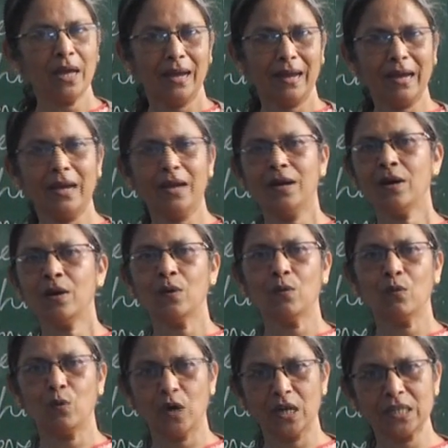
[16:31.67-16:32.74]
Air,
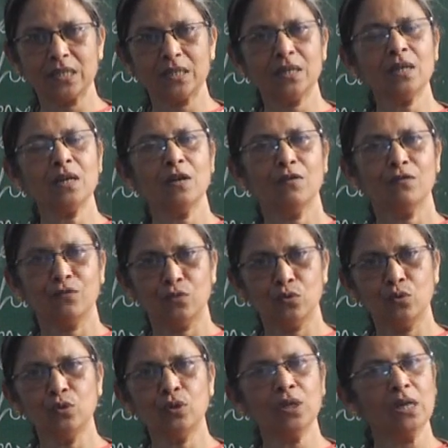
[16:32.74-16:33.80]
water,
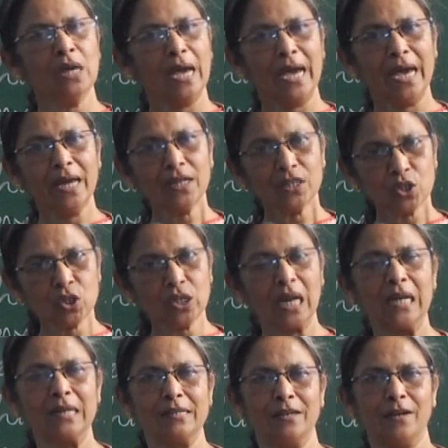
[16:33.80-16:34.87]
food, and
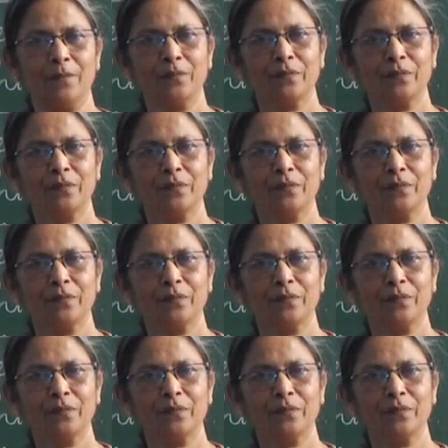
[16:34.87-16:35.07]
shelter.